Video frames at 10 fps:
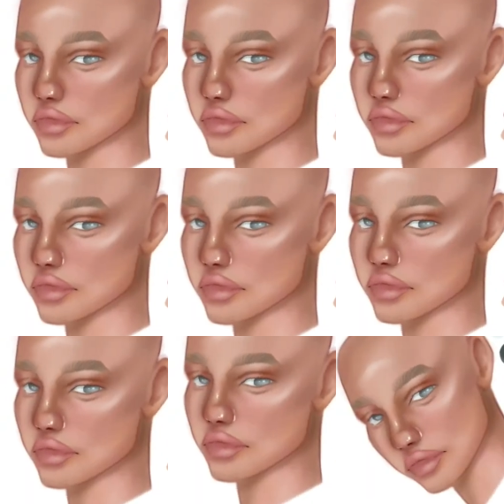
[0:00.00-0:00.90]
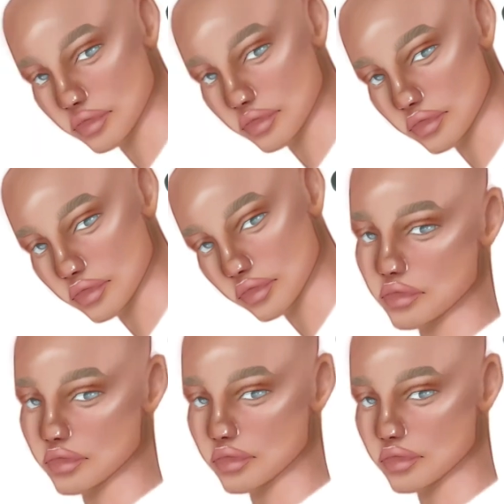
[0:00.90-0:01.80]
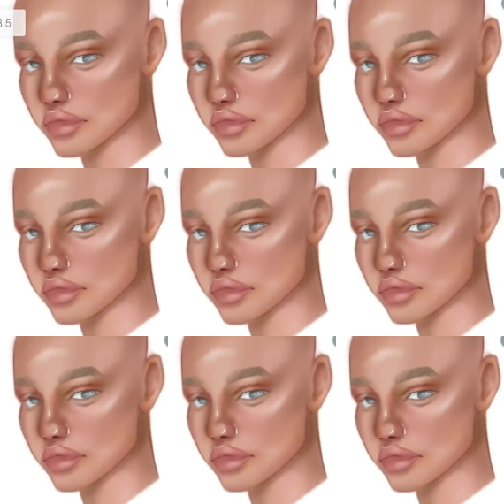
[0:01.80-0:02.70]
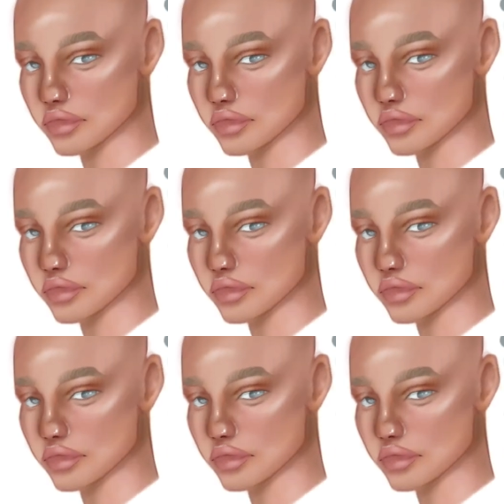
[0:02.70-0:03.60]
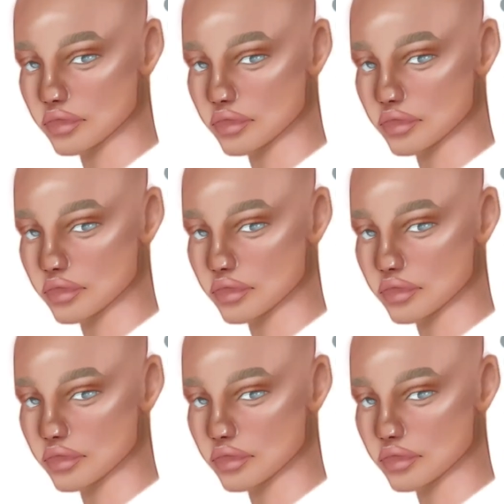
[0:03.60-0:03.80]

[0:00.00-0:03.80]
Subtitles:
(silence)